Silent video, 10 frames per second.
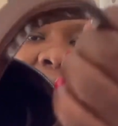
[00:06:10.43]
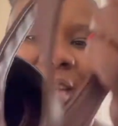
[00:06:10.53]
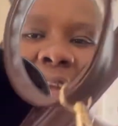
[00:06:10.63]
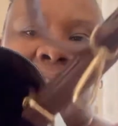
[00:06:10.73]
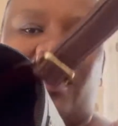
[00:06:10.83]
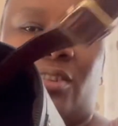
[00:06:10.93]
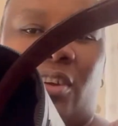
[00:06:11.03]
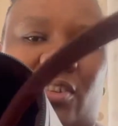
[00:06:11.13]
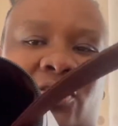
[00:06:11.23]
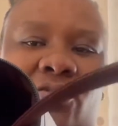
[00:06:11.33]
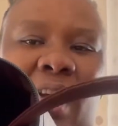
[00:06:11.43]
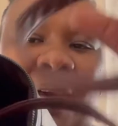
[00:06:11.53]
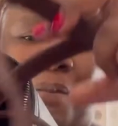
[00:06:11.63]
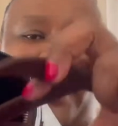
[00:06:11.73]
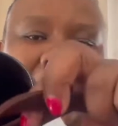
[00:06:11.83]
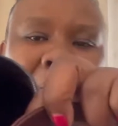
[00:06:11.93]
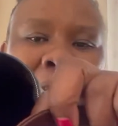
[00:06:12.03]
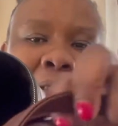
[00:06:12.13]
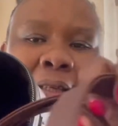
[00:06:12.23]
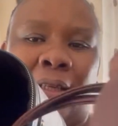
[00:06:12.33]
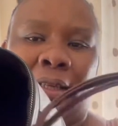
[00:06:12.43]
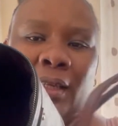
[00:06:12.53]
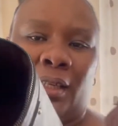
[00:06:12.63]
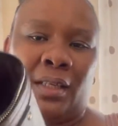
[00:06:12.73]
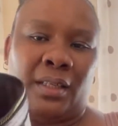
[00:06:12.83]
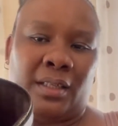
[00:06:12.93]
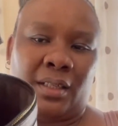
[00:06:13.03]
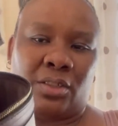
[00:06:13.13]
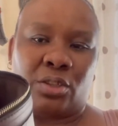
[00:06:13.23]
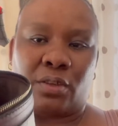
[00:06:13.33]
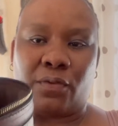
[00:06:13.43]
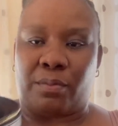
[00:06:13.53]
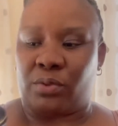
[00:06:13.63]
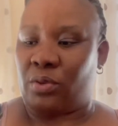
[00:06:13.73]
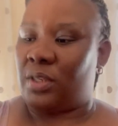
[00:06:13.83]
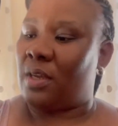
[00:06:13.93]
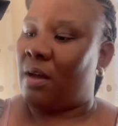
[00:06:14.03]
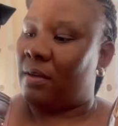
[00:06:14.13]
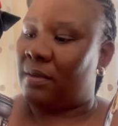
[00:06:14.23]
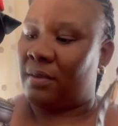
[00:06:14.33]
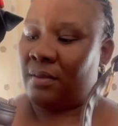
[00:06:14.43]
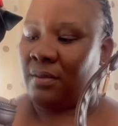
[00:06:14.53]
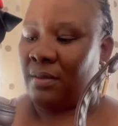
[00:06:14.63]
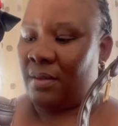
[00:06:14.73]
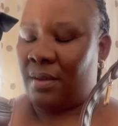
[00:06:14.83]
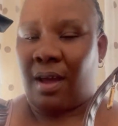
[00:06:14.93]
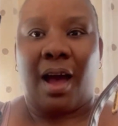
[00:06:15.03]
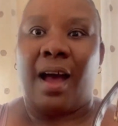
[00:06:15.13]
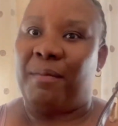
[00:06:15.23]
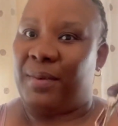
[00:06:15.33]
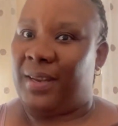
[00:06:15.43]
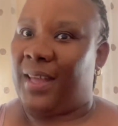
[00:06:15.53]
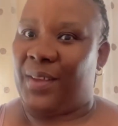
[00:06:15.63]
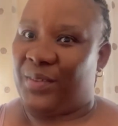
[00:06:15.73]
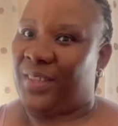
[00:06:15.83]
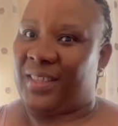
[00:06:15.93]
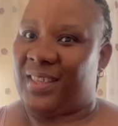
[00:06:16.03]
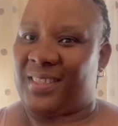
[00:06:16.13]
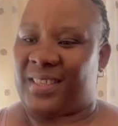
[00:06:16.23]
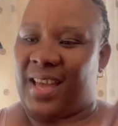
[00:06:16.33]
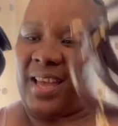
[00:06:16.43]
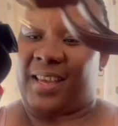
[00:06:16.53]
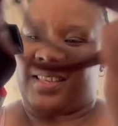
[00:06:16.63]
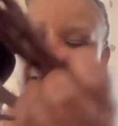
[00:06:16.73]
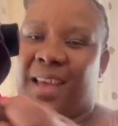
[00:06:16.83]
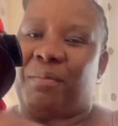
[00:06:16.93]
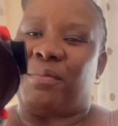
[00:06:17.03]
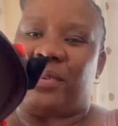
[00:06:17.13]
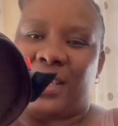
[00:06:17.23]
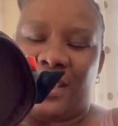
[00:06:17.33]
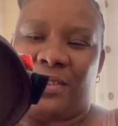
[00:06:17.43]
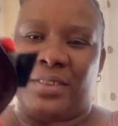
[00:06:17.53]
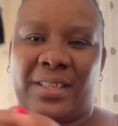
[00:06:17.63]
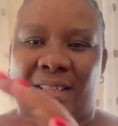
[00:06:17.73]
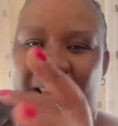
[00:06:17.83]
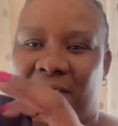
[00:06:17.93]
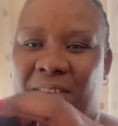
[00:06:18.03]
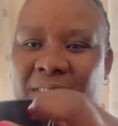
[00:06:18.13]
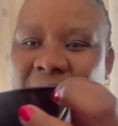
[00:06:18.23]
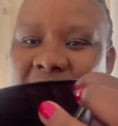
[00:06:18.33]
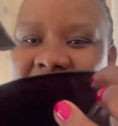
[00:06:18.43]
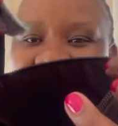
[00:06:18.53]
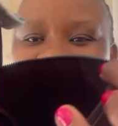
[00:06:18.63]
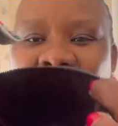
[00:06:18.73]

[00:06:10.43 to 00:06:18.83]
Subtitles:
And it's got a strap. It's also from Sweetheart. I'm loving this, guys. I'm really, really loving this.